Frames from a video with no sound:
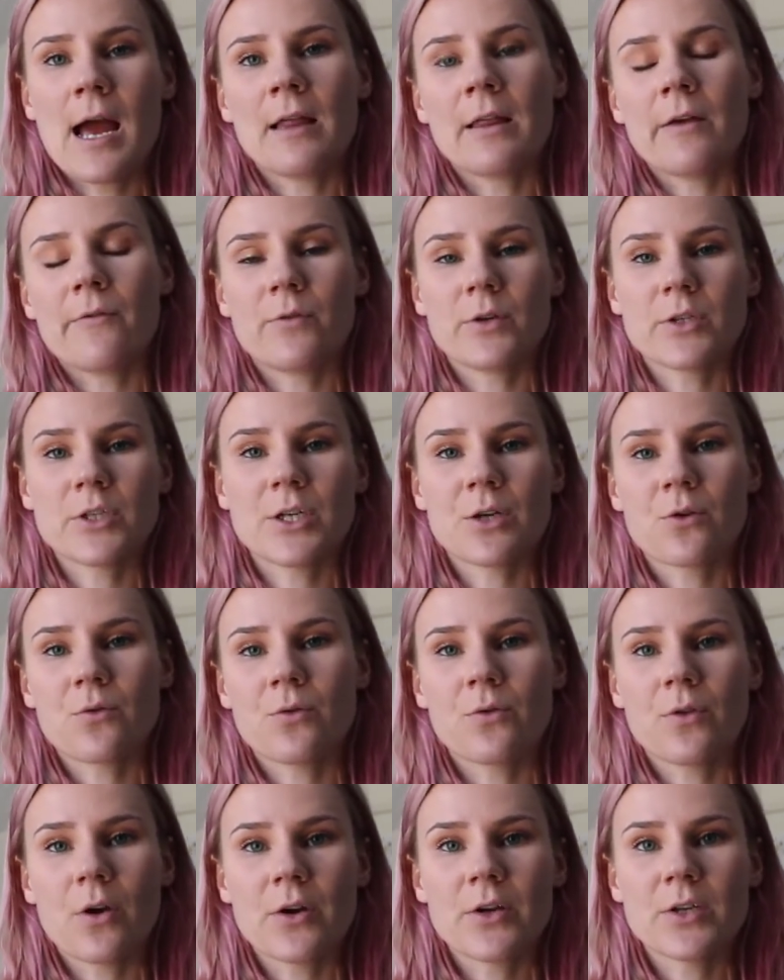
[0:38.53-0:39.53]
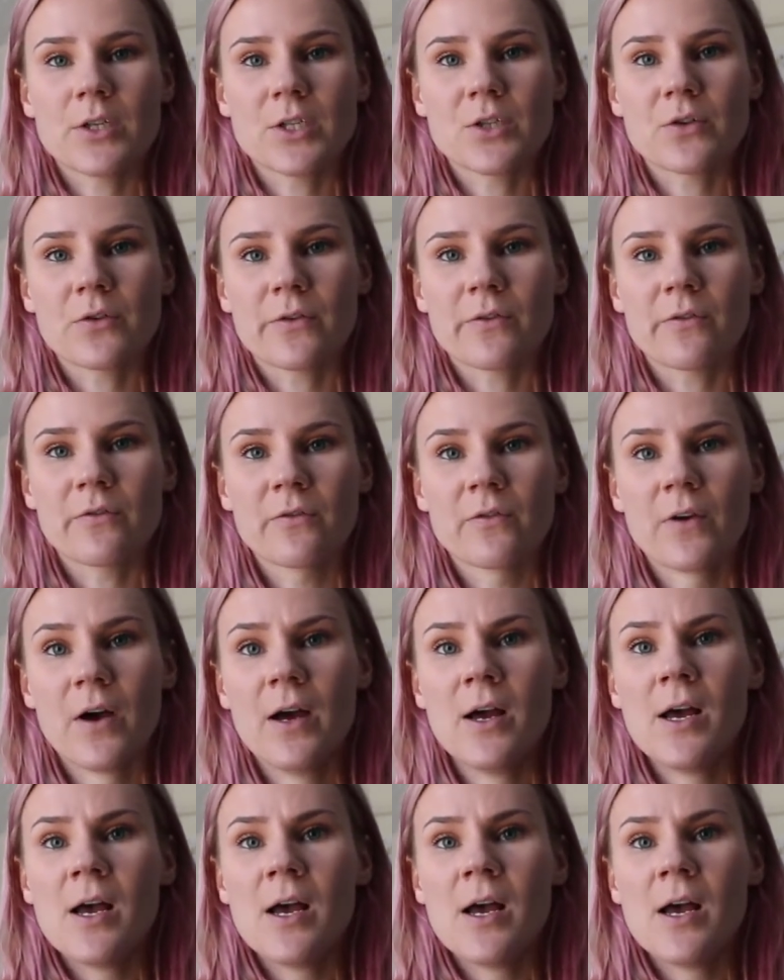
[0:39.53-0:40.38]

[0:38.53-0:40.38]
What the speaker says: I love watching all those sort of